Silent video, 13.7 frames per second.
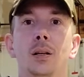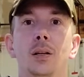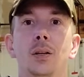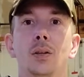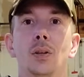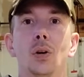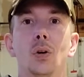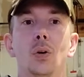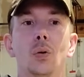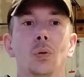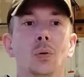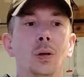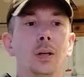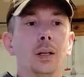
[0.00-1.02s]
So
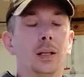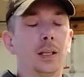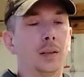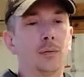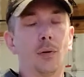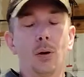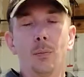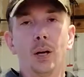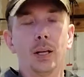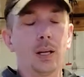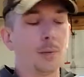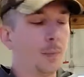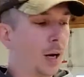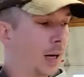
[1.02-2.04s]
it's for a buddy
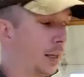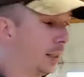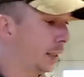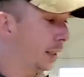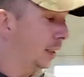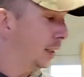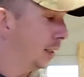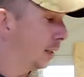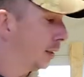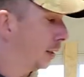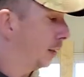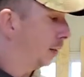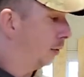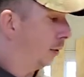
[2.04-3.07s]
of mine. He's
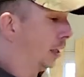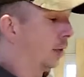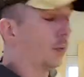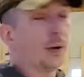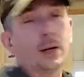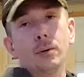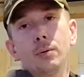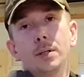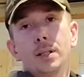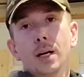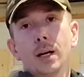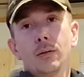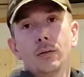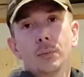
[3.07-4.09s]
getting ready to
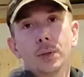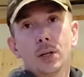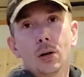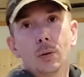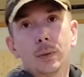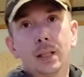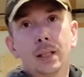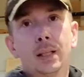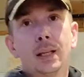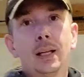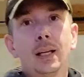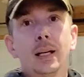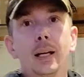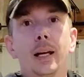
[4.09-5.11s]
retire from the Army,
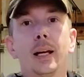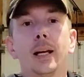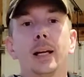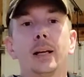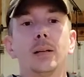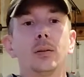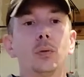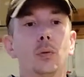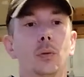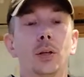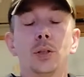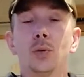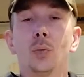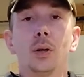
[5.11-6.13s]
and I
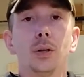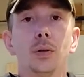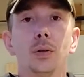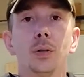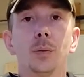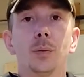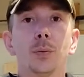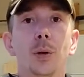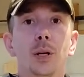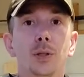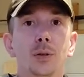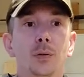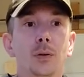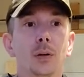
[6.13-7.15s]
just want to do something
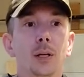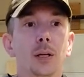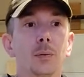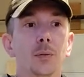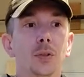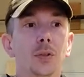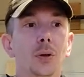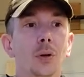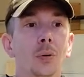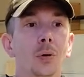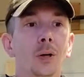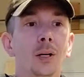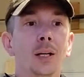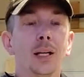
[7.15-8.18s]
special for him. So
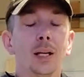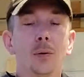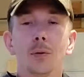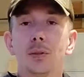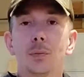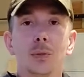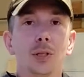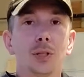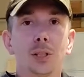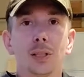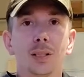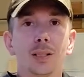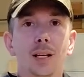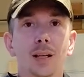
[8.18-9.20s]
he wants a Michigan
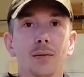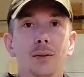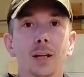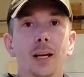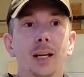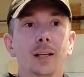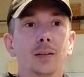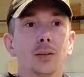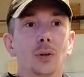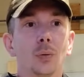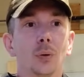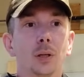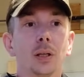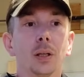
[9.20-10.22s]
state flag, so
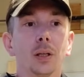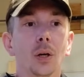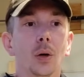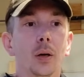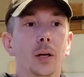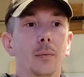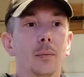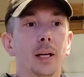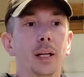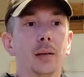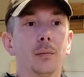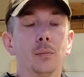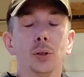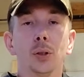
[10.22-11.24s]
we're going to go ahead and make
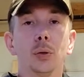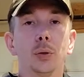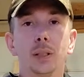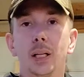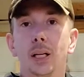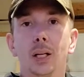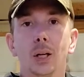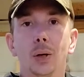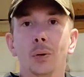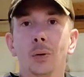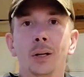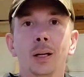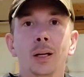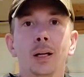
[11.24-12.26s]
it blue and yellow.
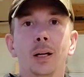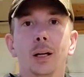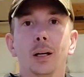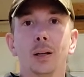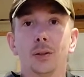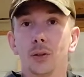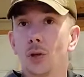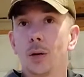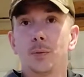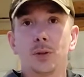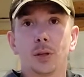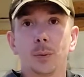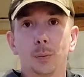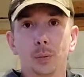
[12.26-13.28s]
The stripes
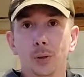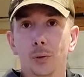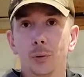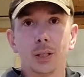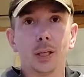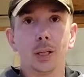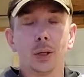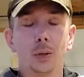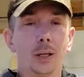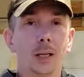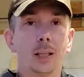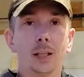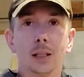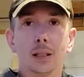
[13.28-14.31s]
are going to be blue and yellow,
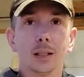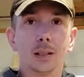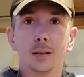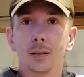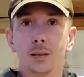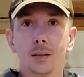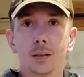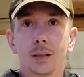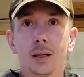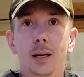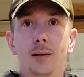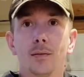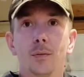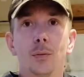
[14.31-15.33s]
and then this is going to
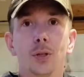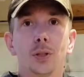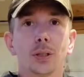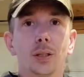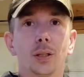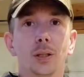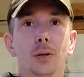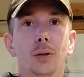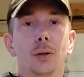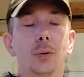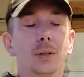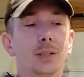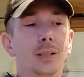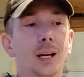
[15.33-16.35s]
have the Michigan logo.
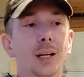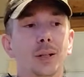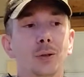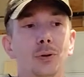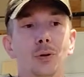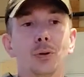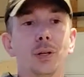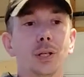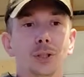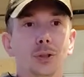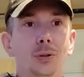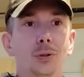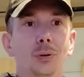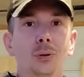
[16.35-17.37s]
It's not your
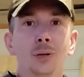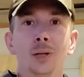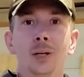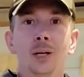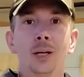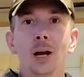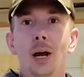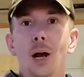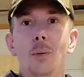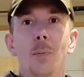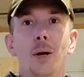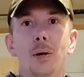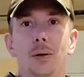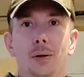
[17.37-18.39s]
traditional
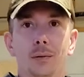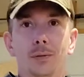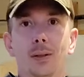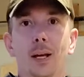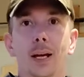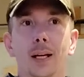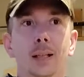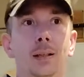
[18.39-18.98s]
American flag.